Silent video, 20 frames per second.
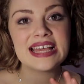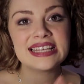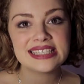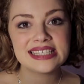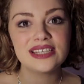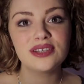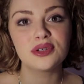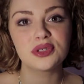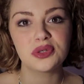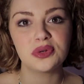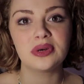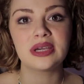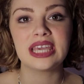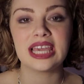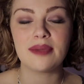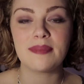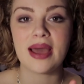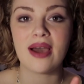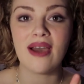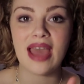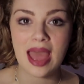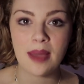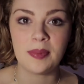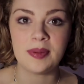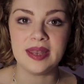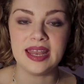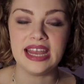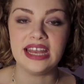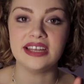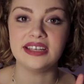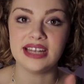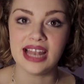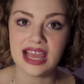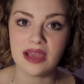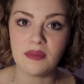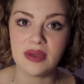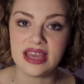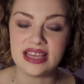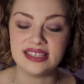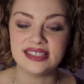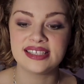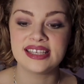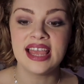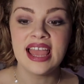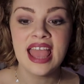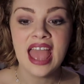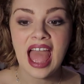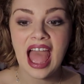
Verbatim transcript: guessing you're talking about Eponine and Les Mis,